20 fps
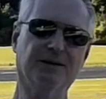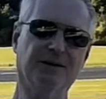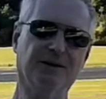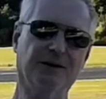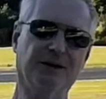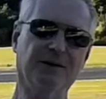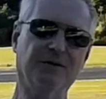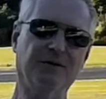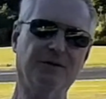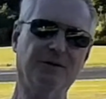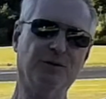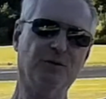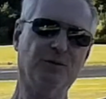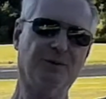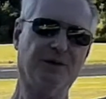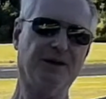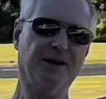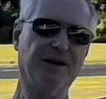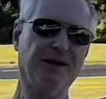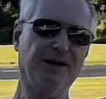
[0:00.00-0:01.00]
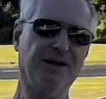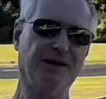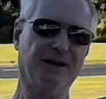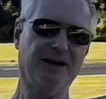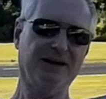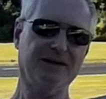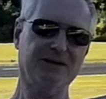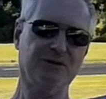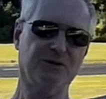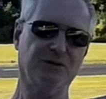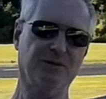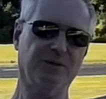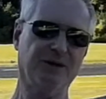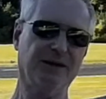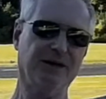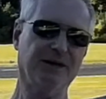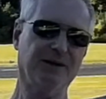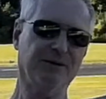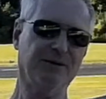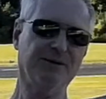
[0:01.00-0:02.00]
If you buy extra
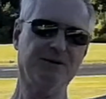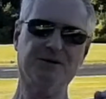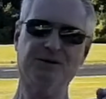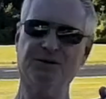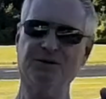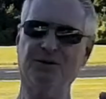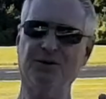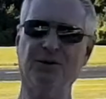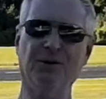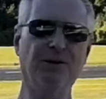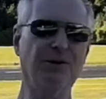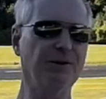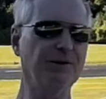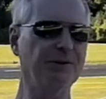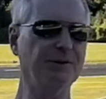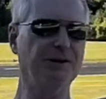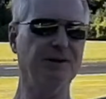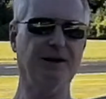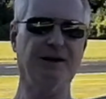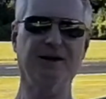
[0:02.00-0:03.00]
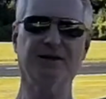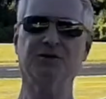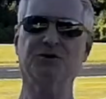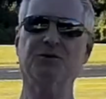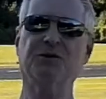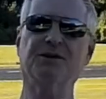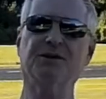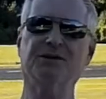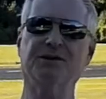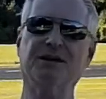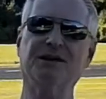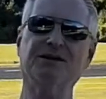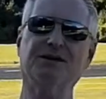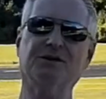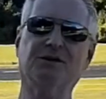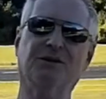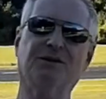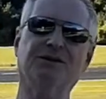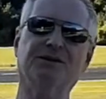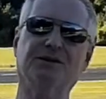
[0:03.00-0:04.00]
batteries and all the extra
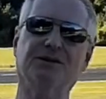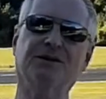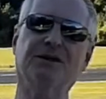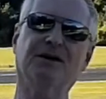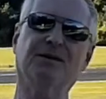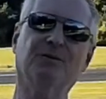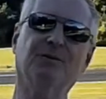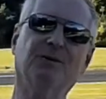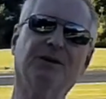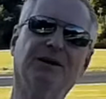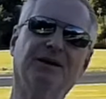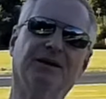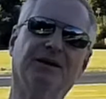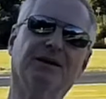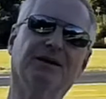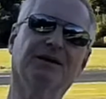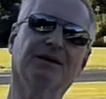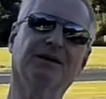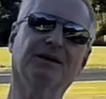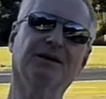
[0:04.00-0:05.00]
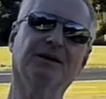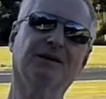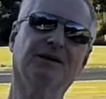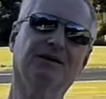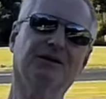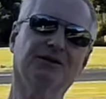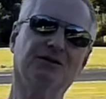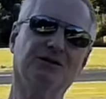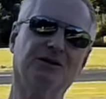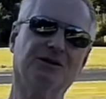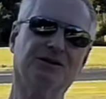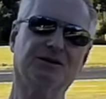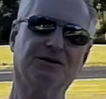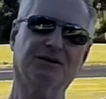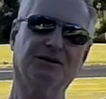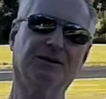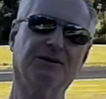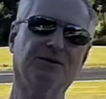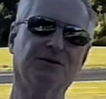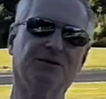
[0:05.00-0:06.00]
accessories that come with it, just
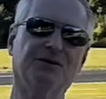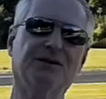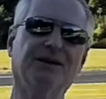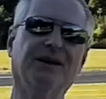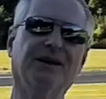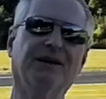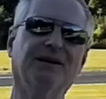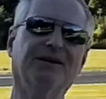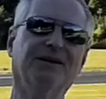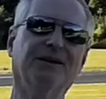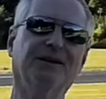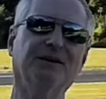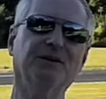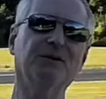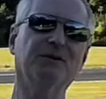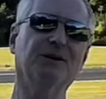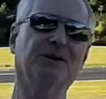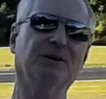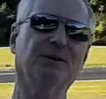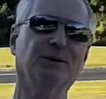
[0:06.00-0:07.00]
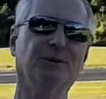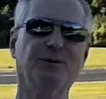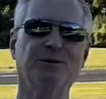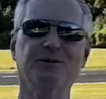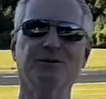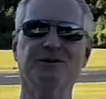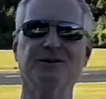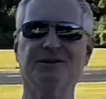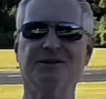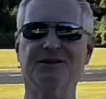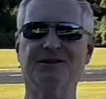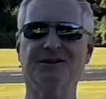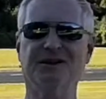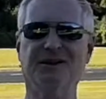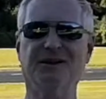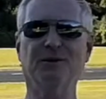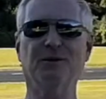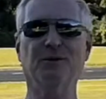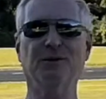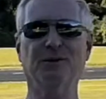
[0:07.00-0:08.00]
understand that you could lose this
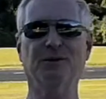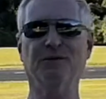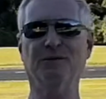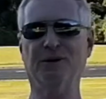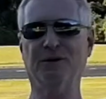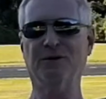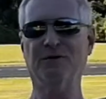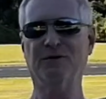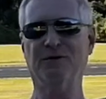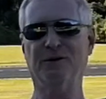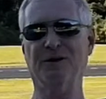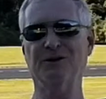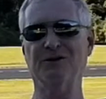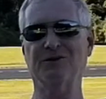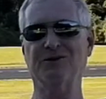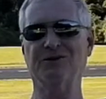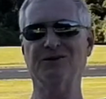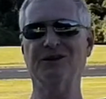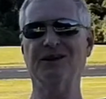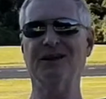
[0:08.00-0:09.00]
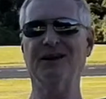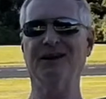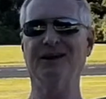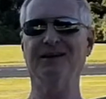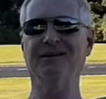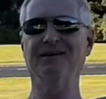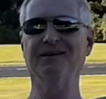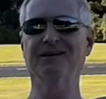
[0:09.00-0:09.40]
thing on the very first day.